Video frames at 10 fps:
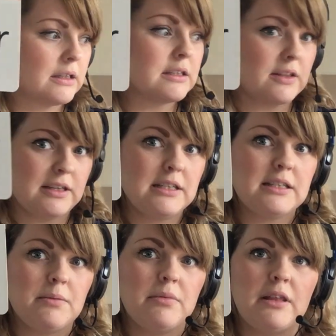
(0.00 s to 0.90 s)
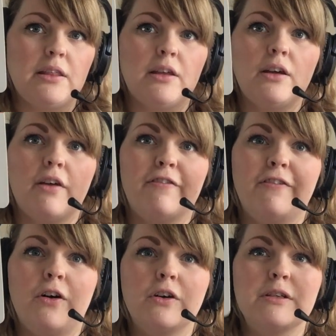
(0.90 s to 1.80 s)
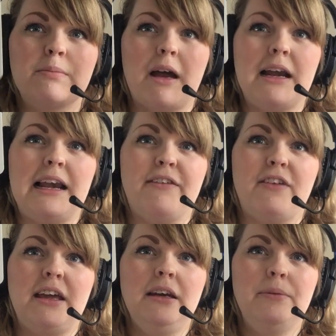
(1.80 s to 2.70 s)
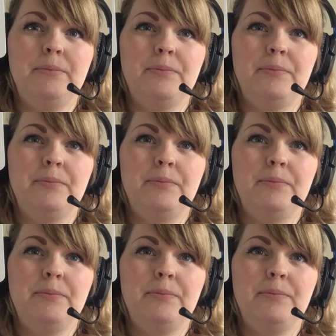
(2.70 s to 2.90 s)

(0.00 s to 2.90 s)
So this is something that a fox might live in.